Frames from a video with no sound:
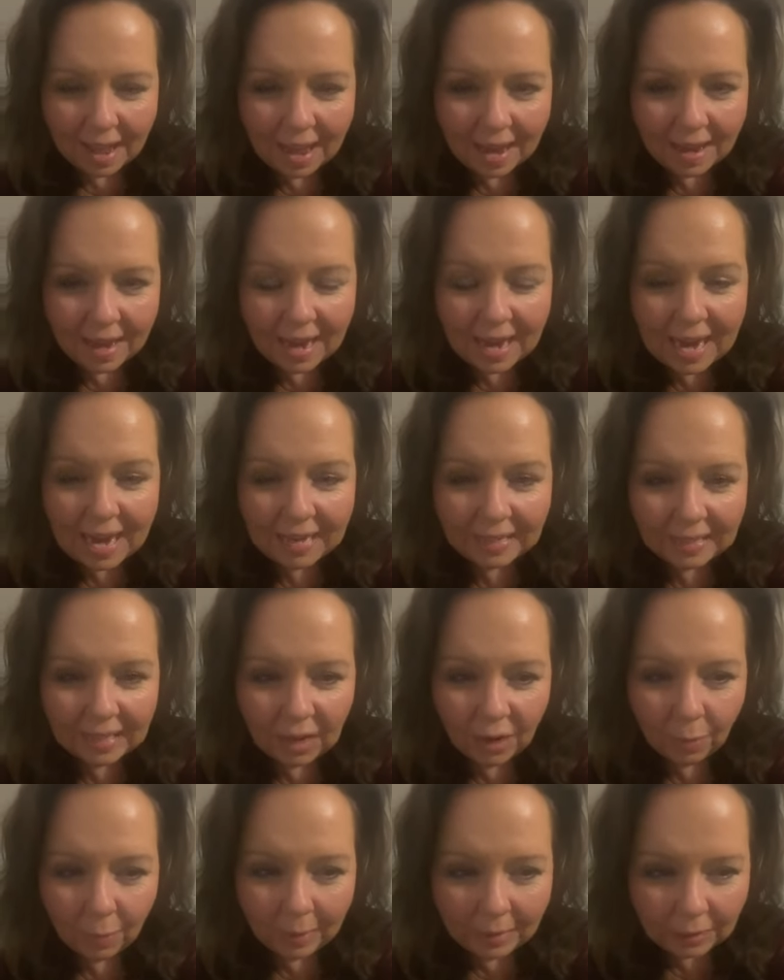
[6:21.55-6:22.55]
And
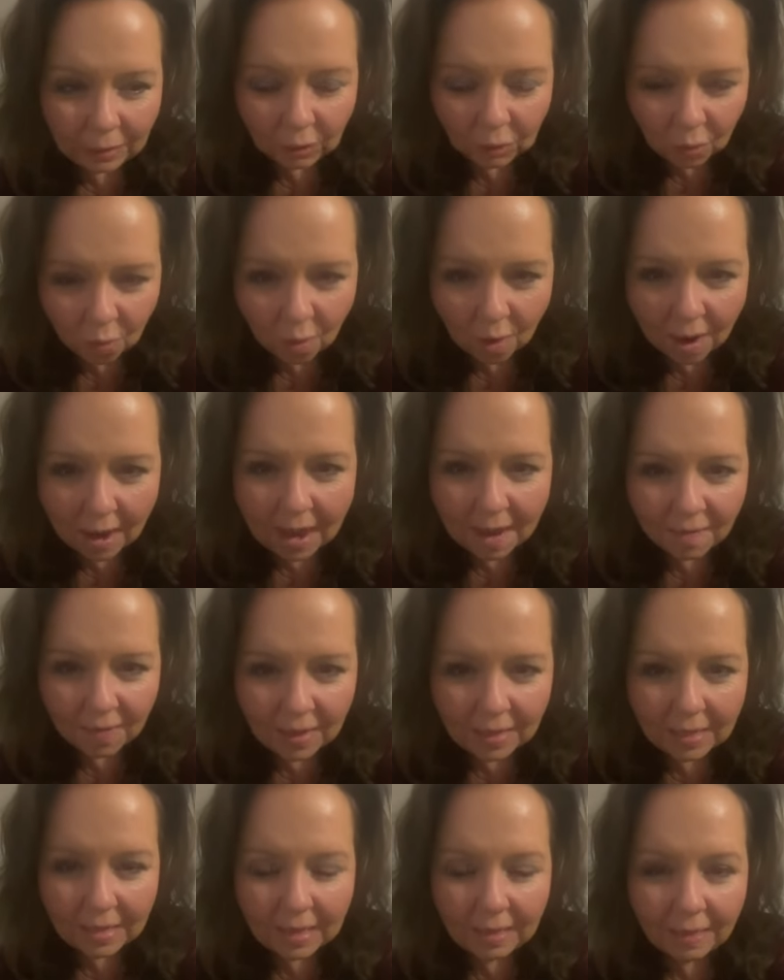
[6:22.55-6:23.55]
he's going to restore
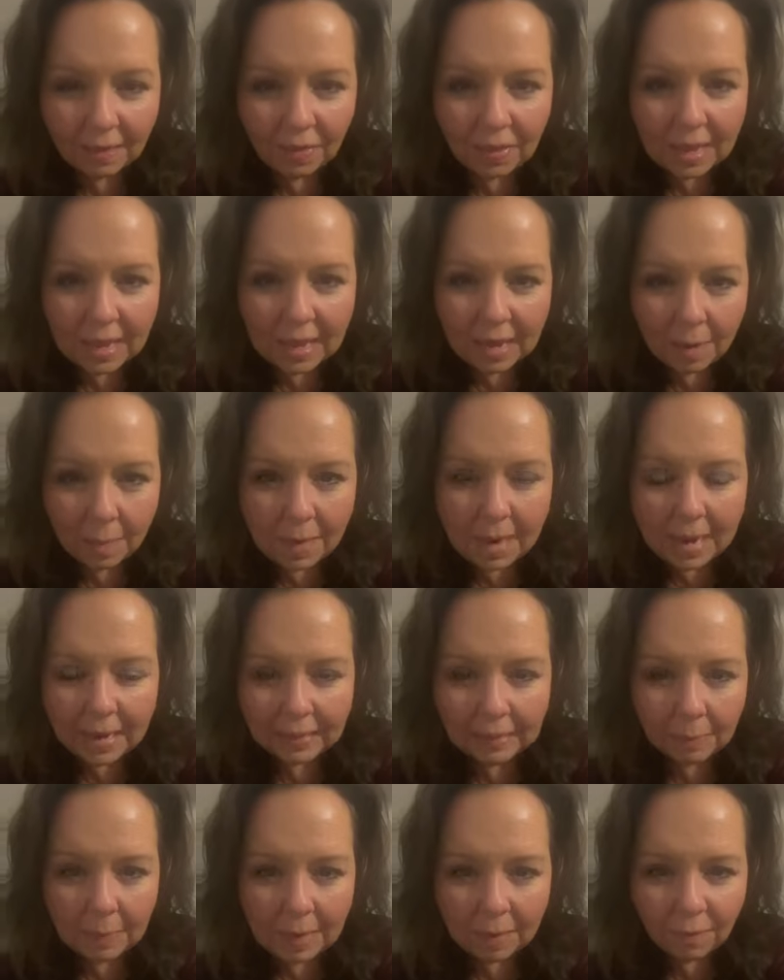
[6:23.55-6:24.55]
everything that the
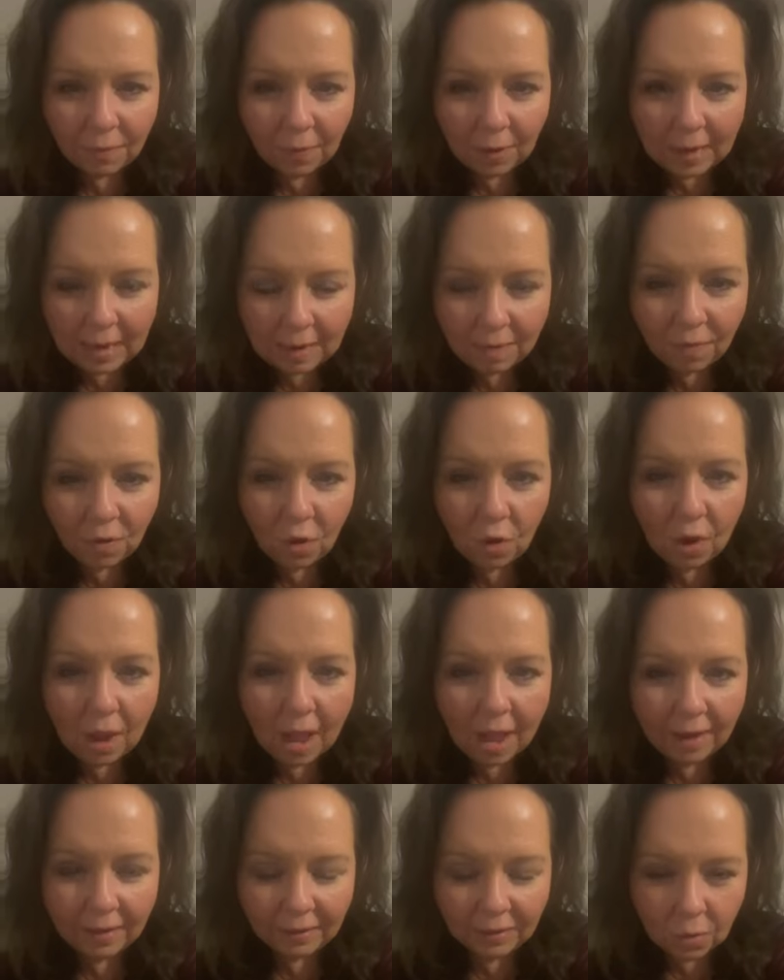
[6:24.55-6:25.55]
enemy has meant for
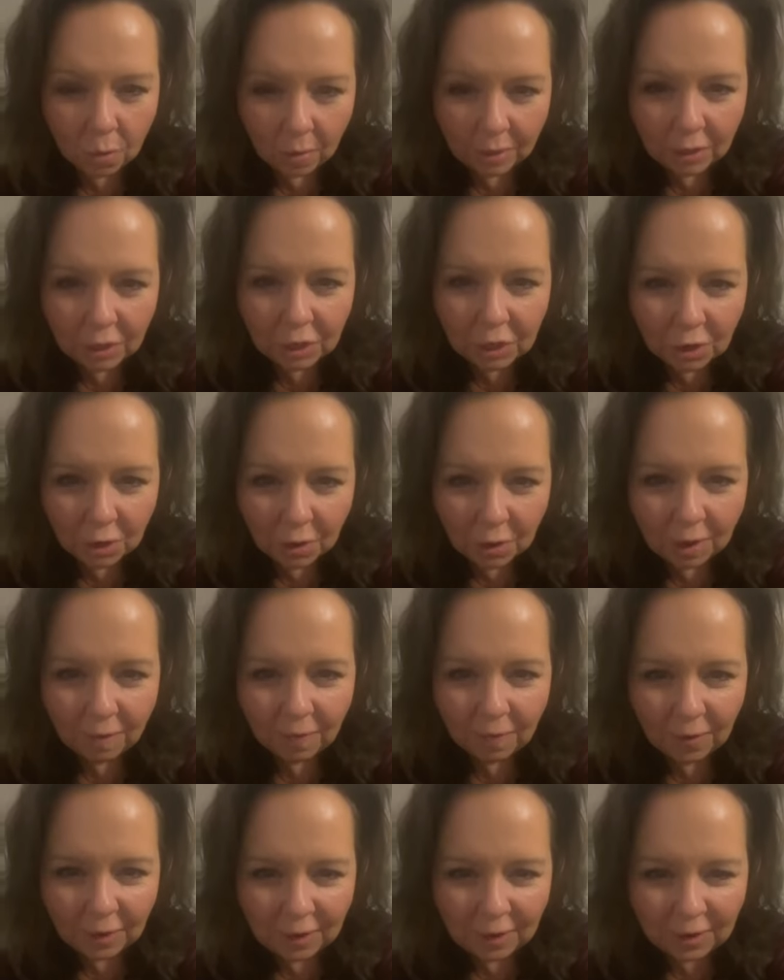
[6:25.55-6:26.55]
evil. God is going to turn
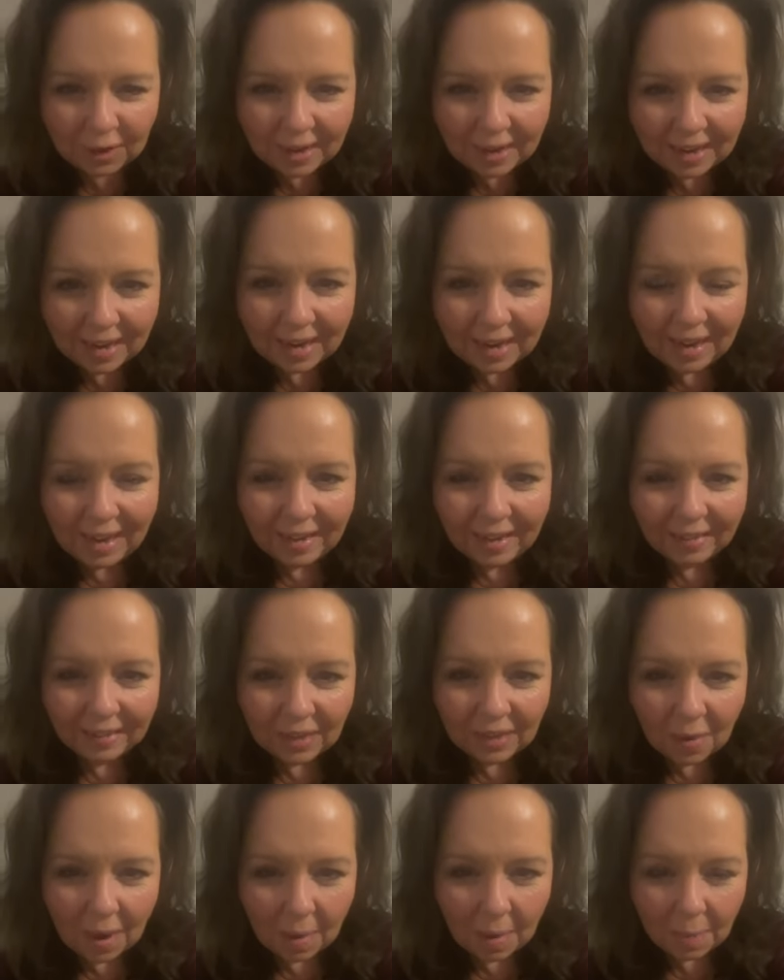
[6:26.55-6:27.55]
it for good.
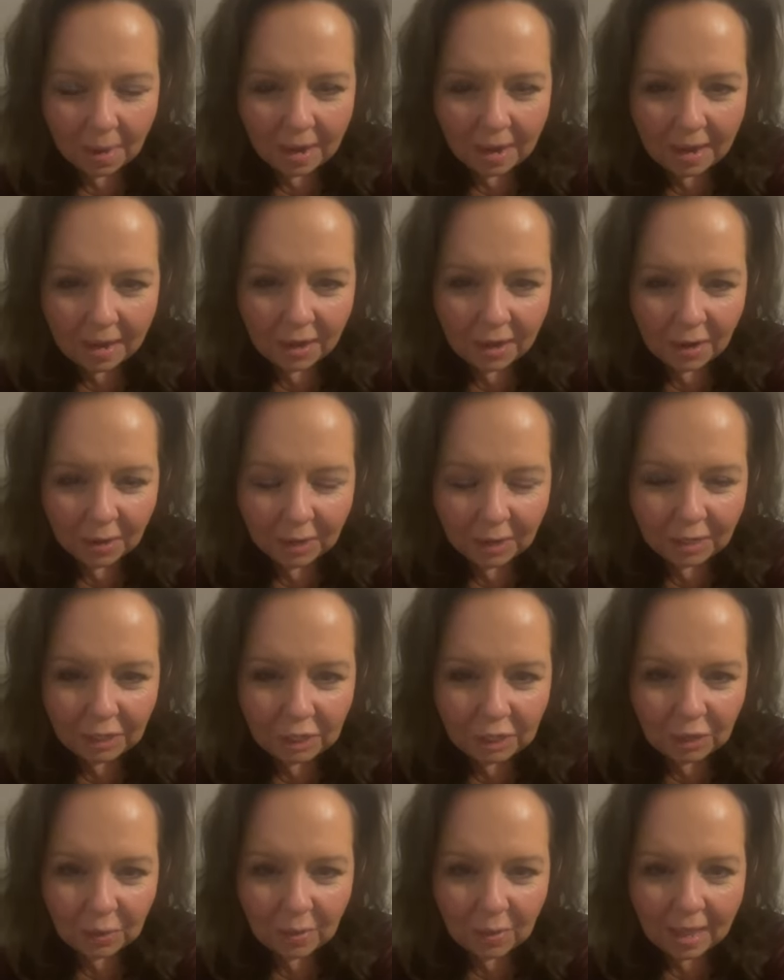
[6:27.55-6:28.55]
So I want to
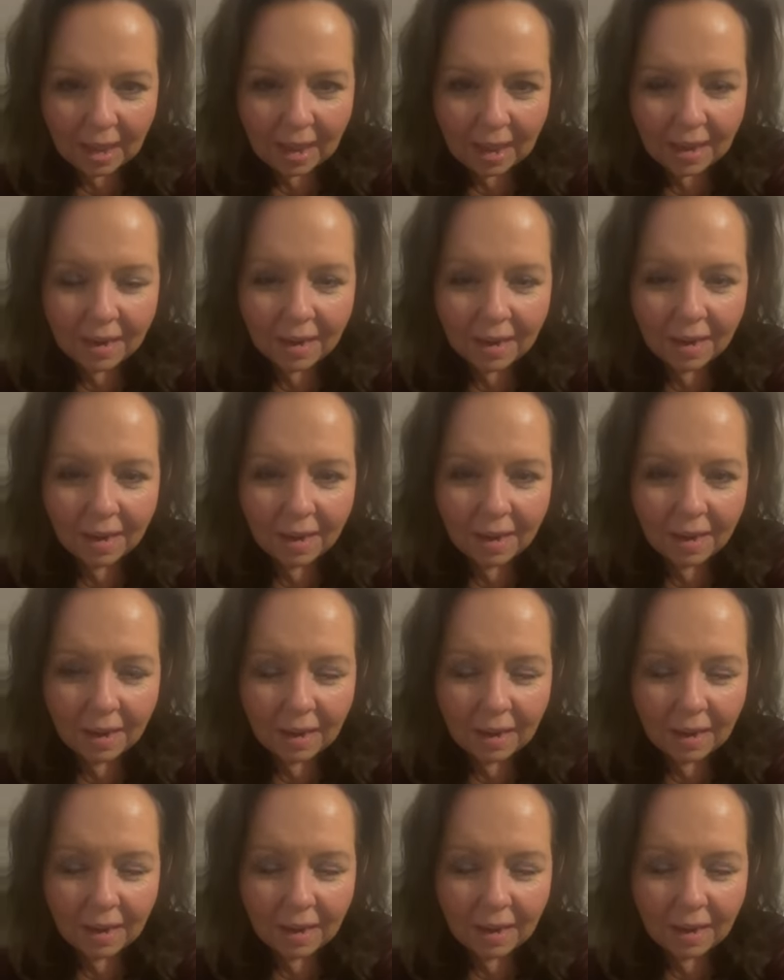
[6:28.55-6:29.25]
encourage you that